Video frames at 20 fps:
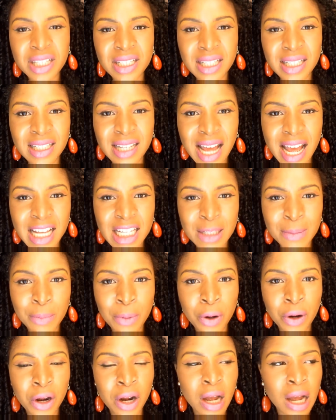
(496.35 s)
in the
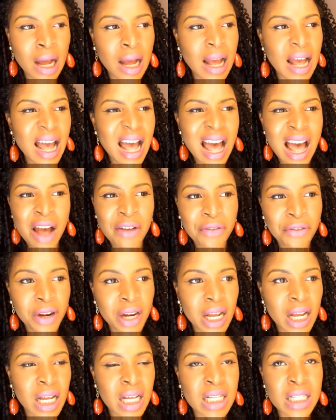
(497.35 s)
diaspora,
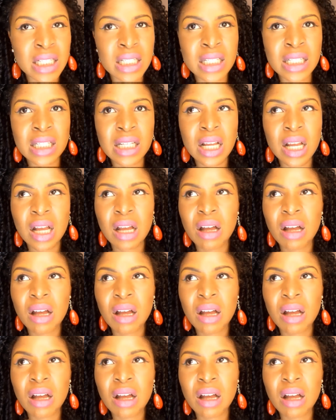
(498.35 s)
Africans,